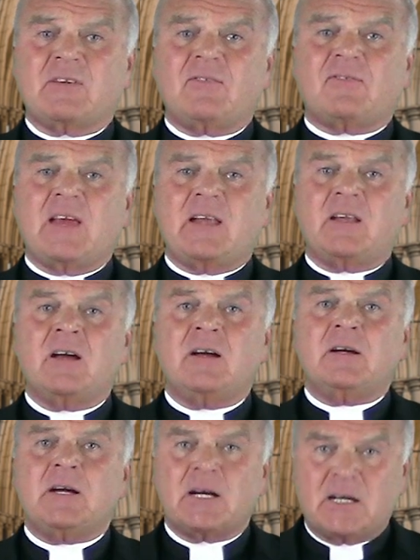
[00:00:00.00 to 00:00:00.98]
and said,
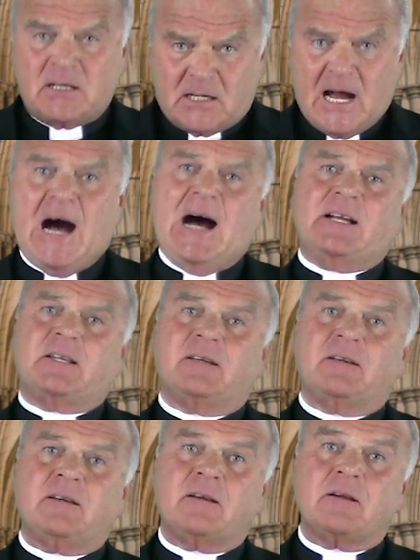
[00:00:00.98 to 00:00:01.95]
God,
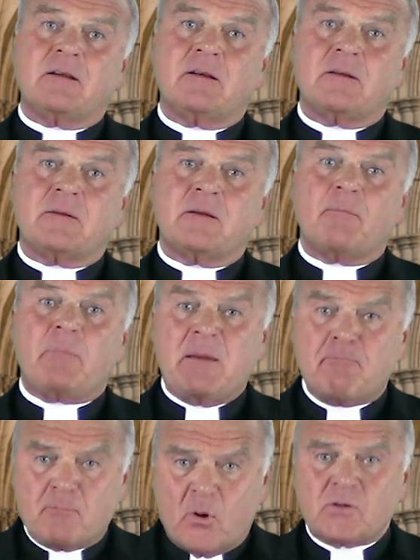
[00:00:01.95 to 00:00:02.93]
be
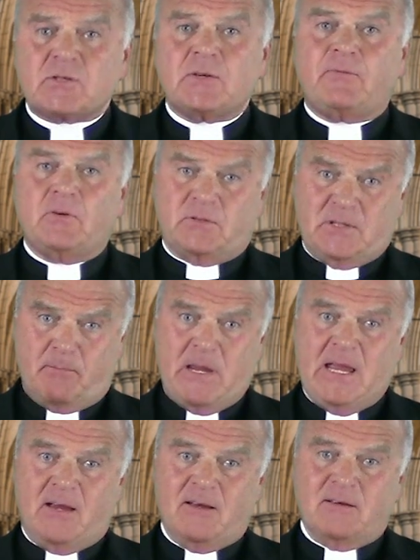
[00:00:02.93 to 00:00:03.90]
merciful to
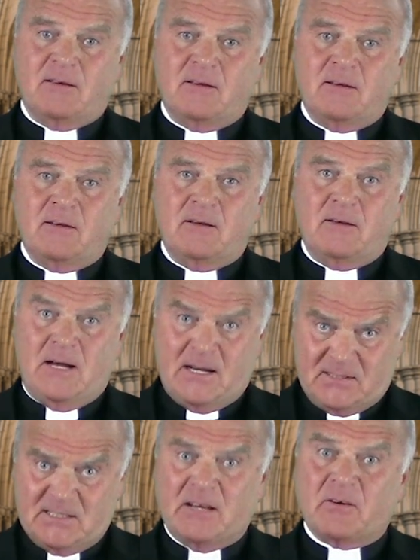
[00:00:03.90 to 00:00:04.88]
me, a
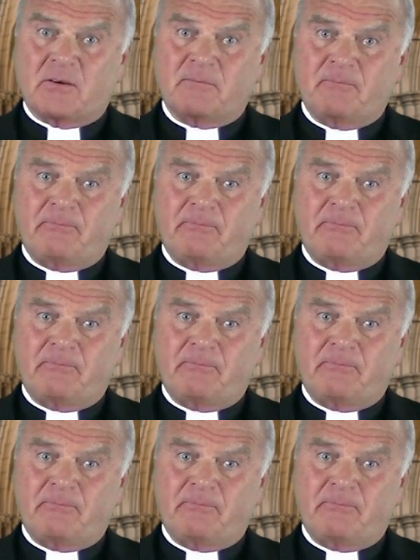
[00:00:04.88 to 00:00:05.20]
sinner.